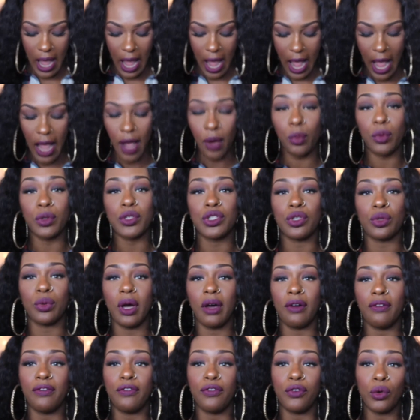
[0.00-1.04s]
I will do
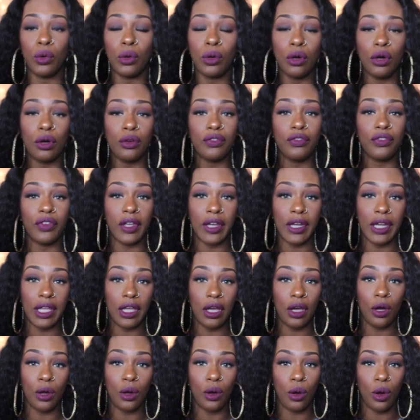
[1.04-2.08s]
a full
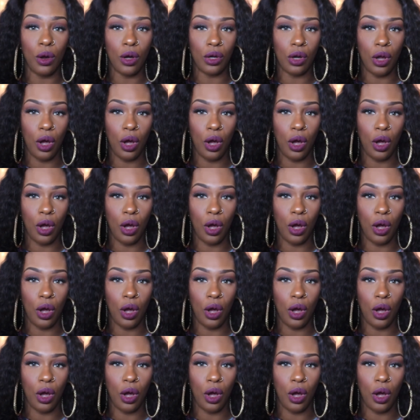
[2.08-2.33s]
video on